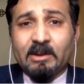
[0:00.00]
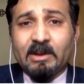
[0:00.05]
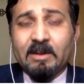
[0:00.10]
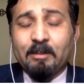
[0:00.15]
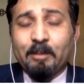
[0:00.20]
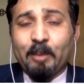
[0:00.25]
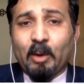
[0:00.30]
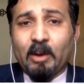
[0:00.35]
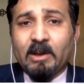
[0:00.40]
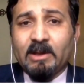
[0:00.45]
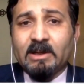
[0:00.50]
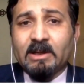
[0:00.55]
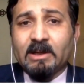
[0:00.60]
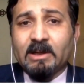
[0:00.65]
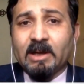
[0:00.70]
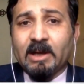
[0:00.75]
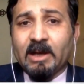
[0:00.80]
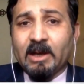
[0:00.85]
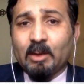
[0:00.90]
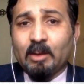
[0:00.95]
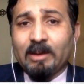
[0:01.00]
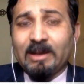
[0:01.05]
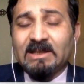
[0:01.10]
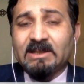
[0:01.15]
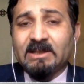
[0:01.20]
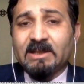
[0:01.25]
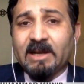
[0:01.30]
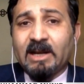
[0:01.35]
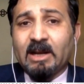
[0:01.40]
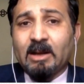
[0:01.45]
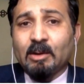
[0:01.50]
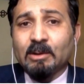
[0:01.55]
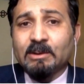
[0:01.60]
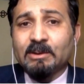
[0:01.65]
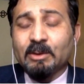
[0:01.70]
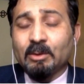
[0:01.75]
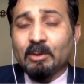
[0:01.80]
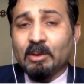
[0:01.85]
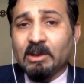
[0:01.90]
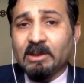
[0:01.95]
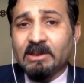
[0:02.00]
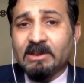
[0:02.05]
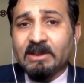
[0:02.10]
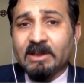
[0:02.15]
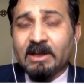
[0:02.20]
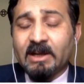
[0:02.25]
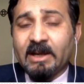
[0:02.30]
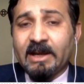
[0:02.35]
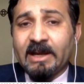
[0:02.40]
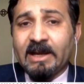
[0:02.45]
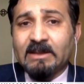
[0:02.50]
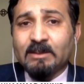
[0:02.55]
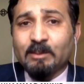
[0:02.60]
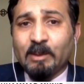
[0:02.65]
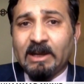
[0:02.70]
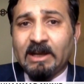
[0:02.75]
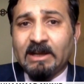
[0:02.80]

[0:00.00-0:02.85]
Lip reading: a very important question, and also concerning as